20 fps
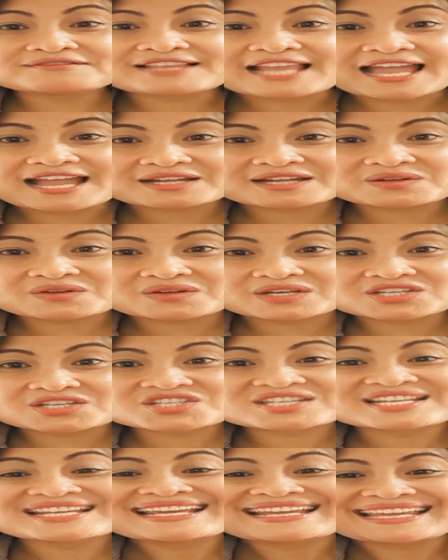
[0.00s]

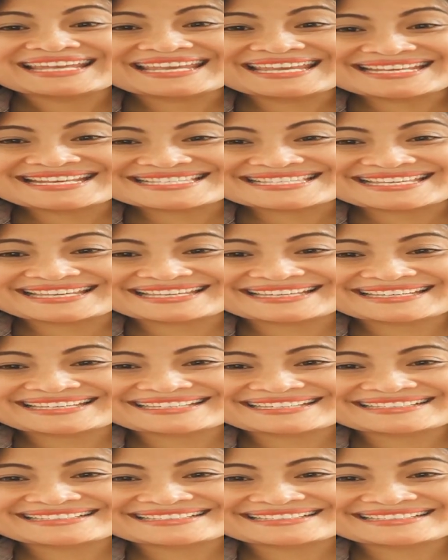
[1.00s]
language easy.